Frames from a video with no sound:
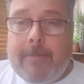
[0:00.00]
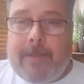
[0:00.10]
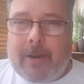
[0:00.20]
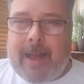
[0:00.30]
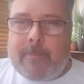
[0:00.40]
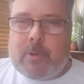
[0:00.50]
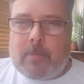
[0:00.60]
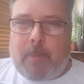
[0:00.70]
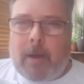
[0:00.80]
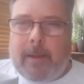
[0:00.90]
They're
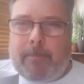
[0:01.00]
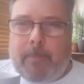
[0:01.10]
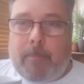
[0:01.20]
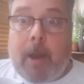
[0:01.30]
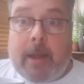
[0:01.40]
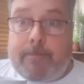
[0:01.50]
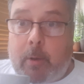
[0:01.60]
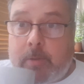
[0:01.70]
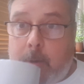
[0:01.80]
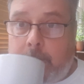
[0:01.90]
captured by applied
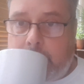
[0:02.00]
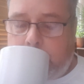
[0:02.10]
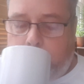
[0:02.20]
postmodernism.